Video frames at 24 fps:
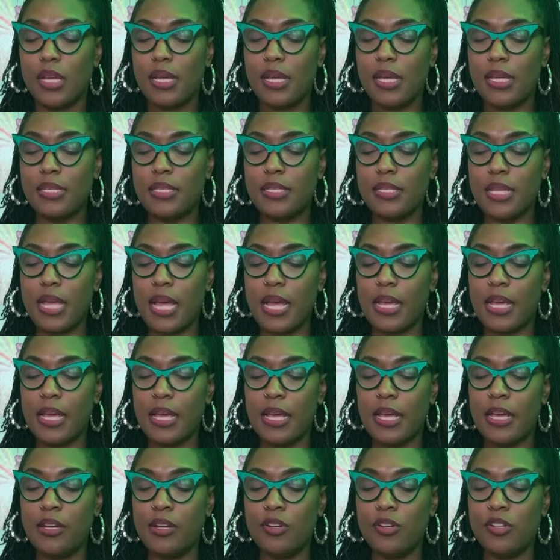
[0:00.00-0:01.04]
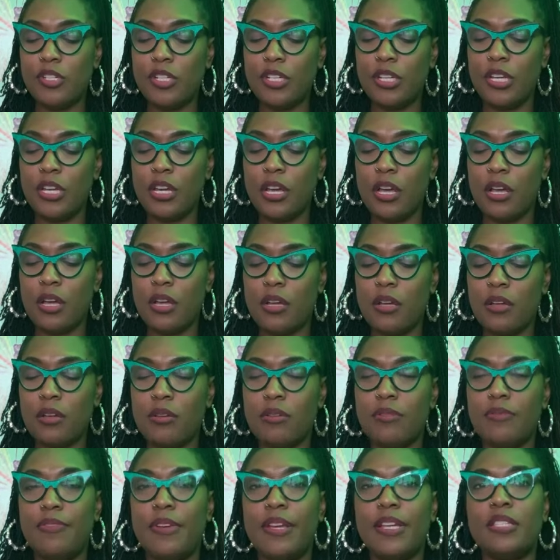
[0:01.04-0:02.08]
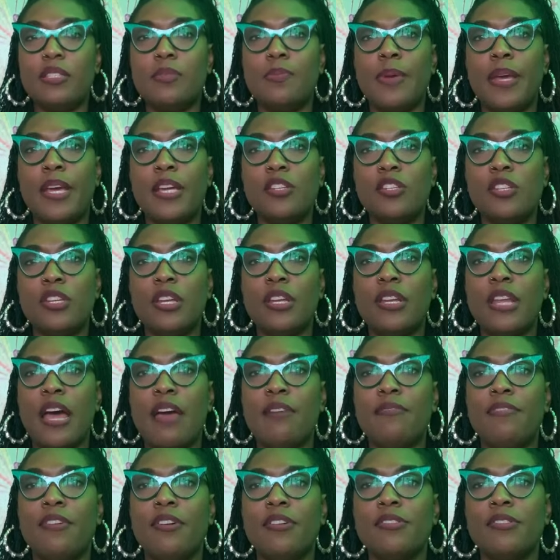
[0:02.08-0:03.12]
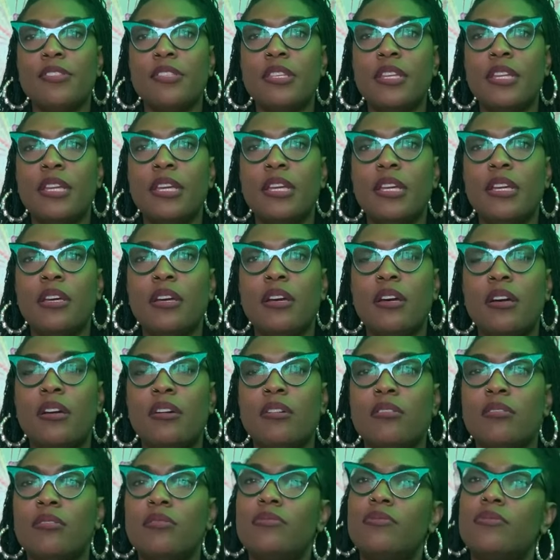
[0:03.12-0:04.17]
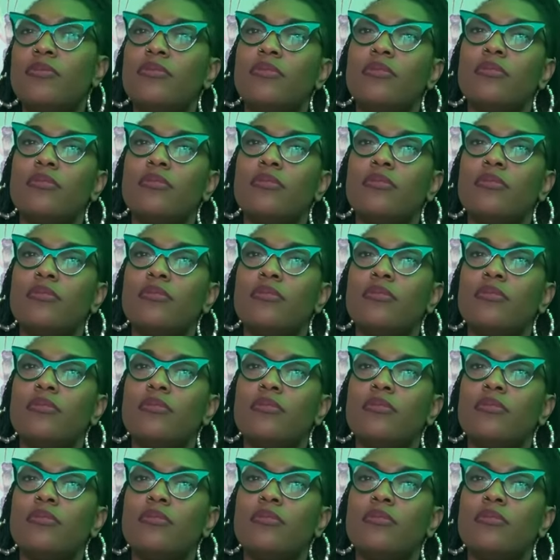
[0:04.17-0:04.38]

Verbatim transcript: It's like an energy of expansion and diversity of